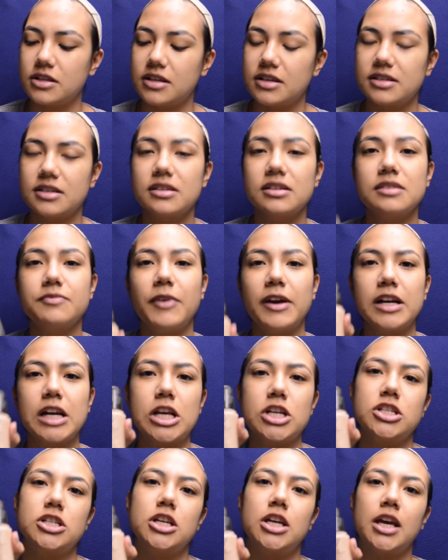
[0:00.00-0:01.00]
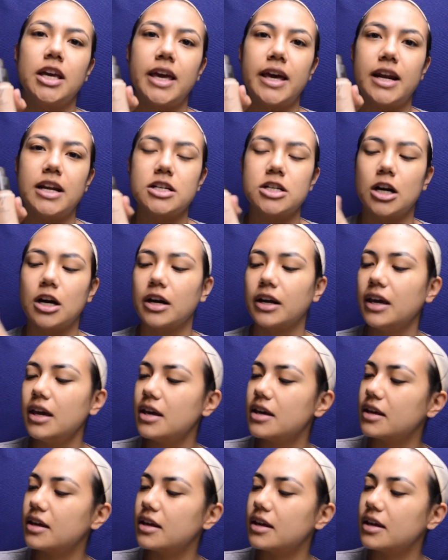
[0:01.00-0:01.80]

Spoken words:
This is a foundation you can get at Target.